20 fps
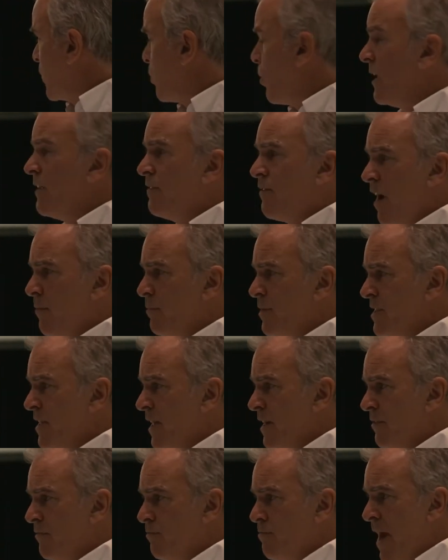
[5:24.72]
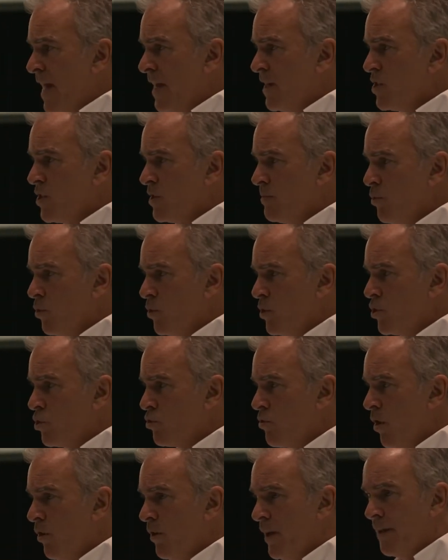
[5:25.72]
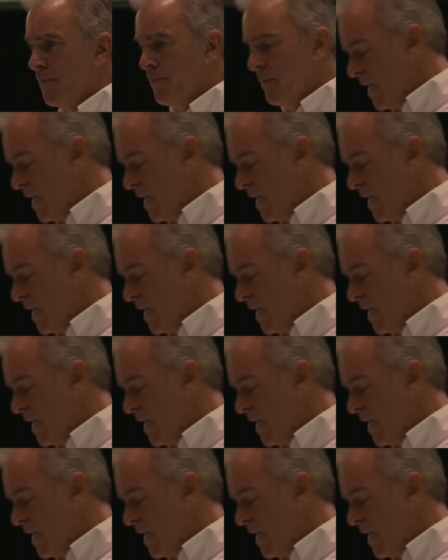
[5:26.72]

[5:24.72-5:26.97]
25% of managers are more controlling.